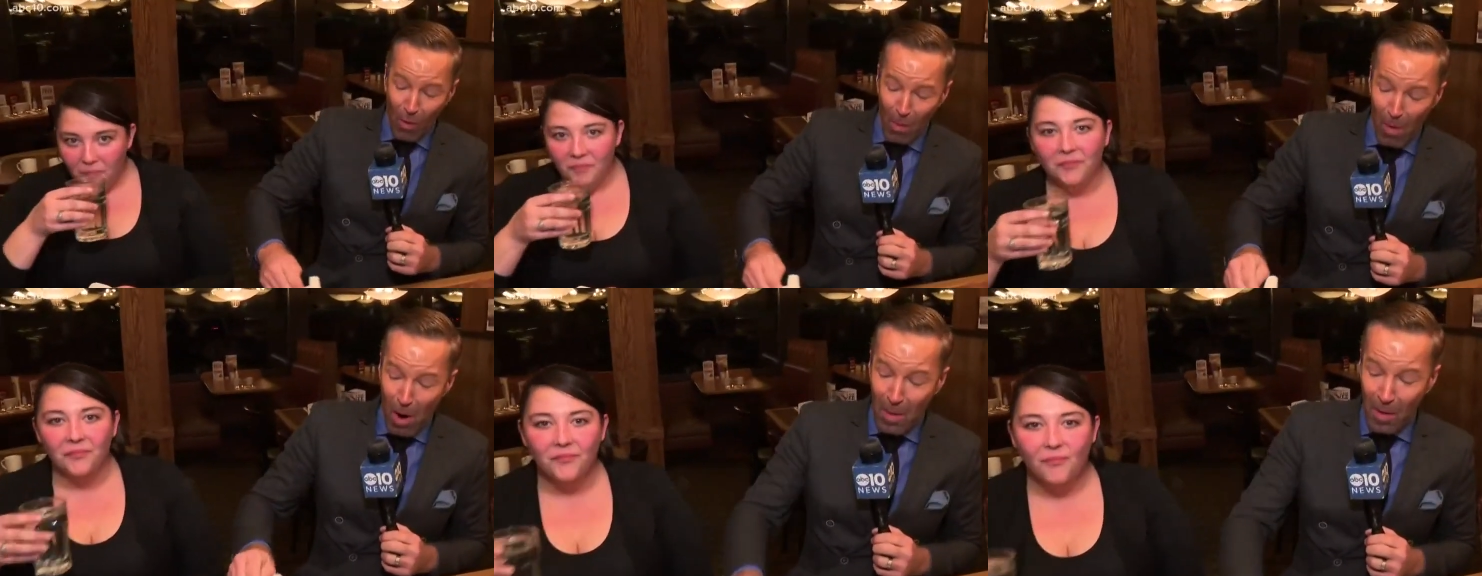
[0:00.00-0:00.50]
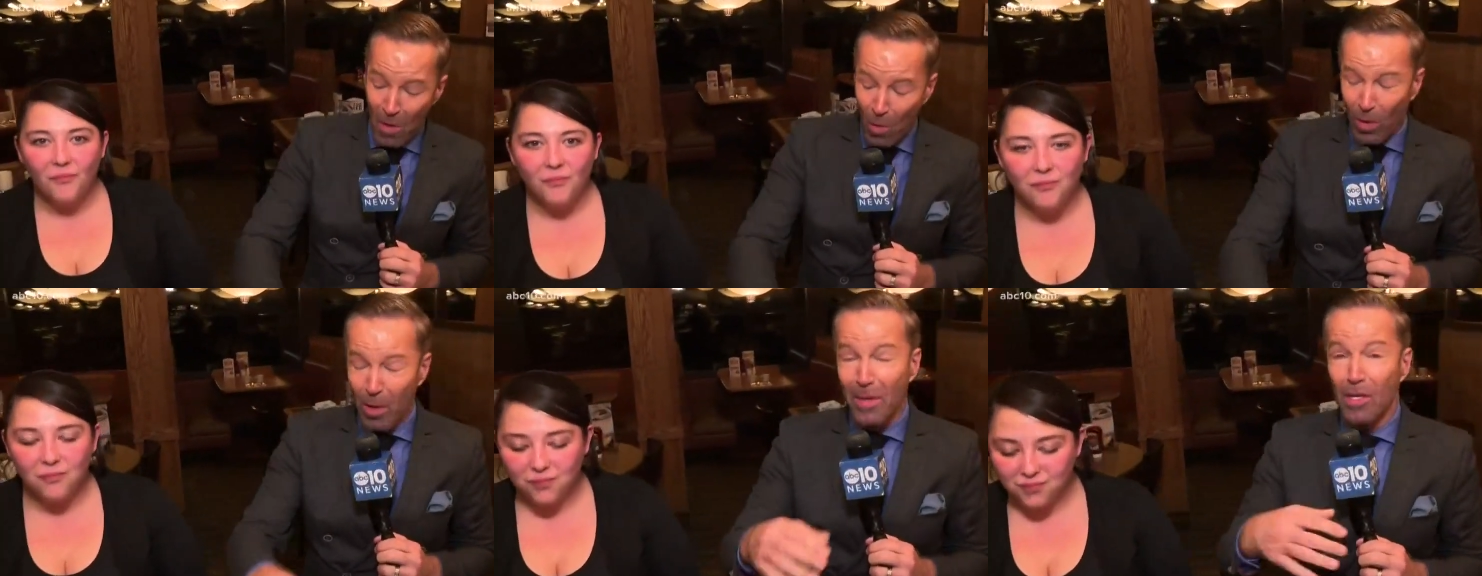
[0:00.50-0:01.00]
Speaker 1: for a moment. We're
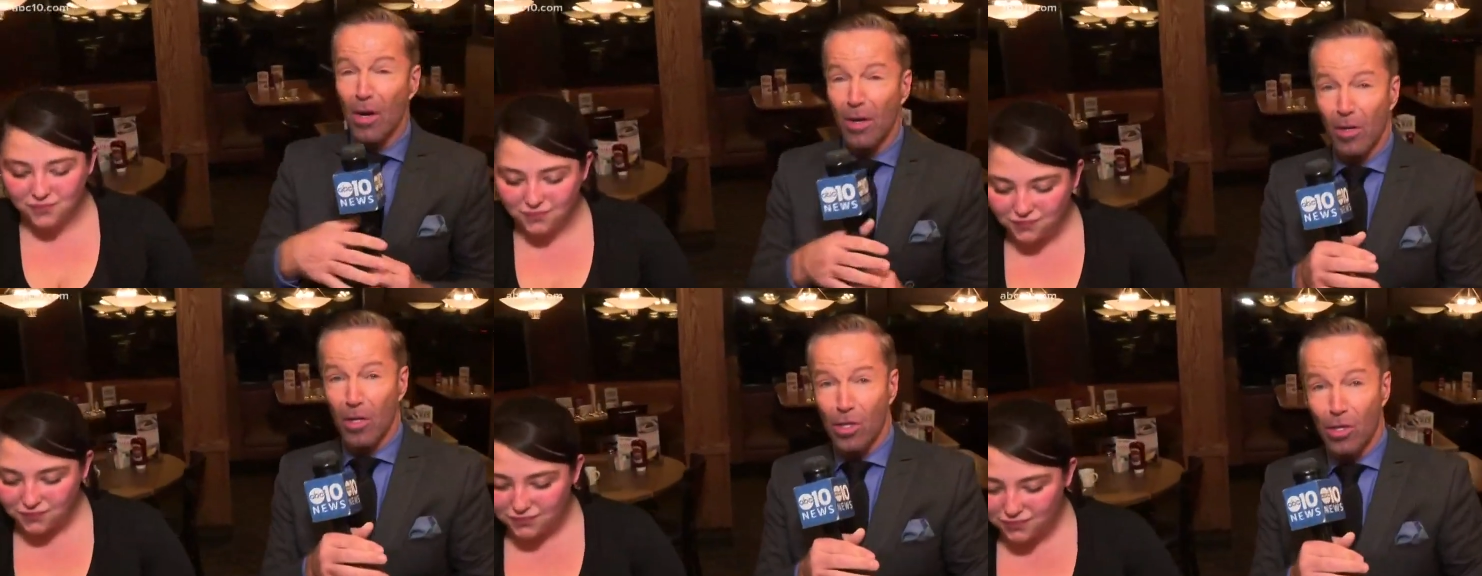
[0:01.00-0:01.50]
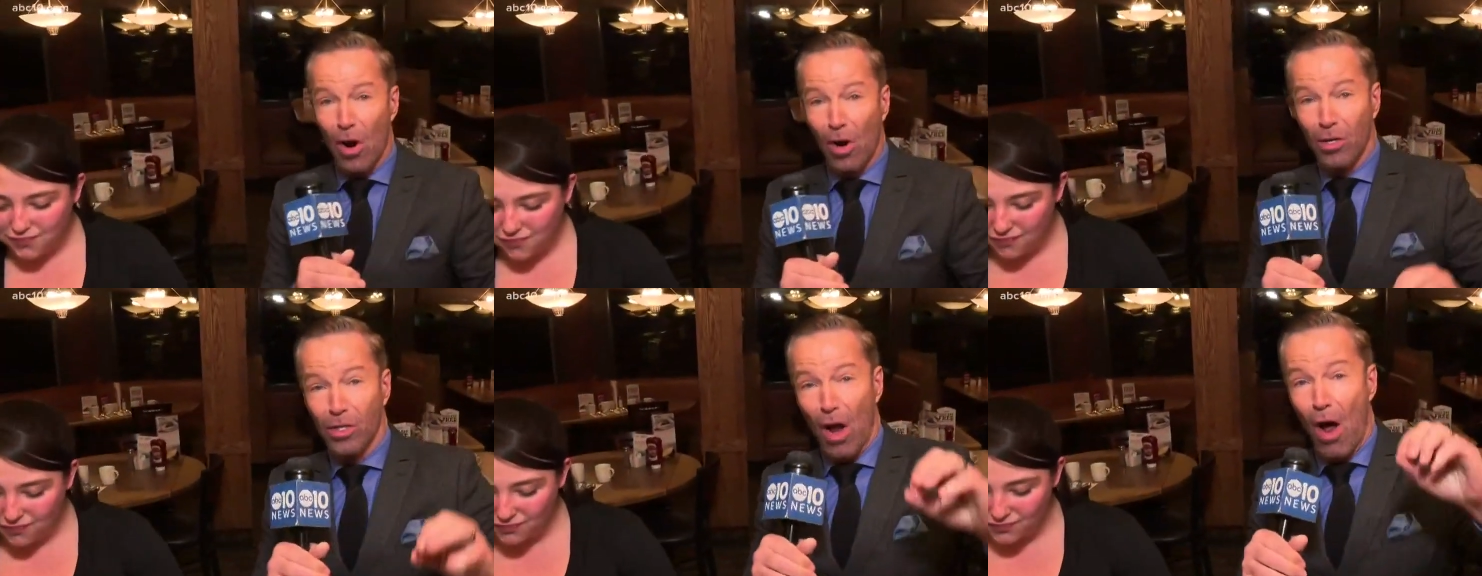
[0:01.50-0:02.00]
going to be talking to the
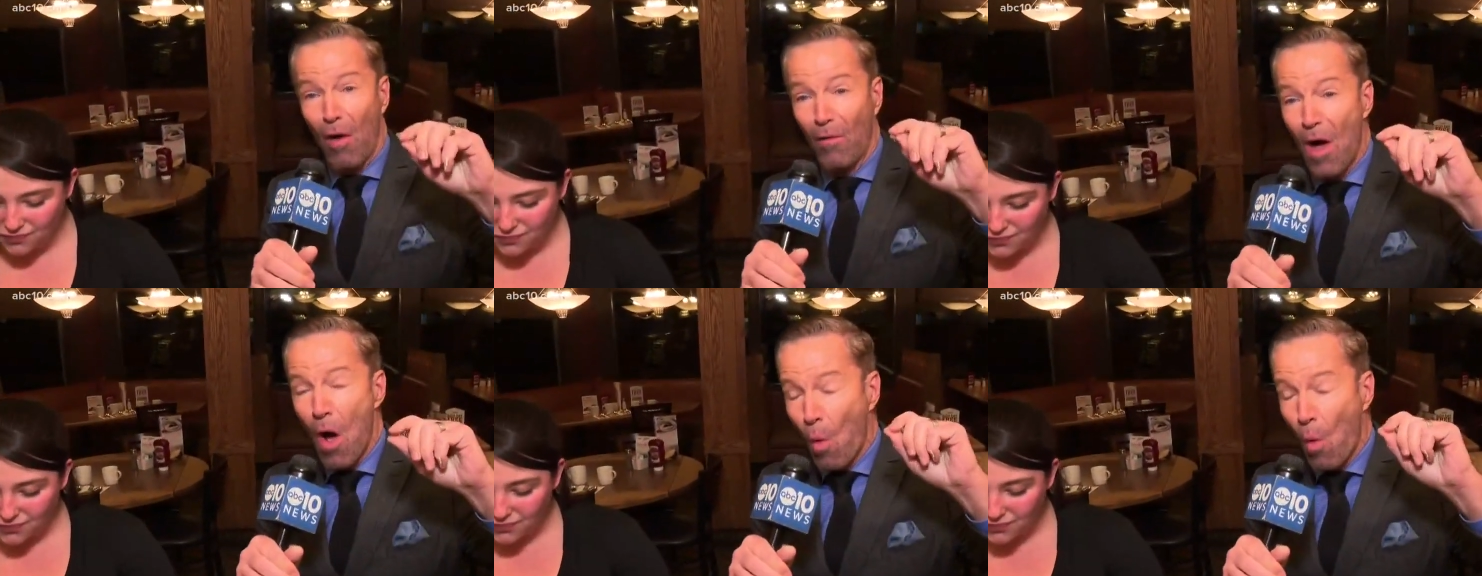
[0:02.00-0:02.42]
stars of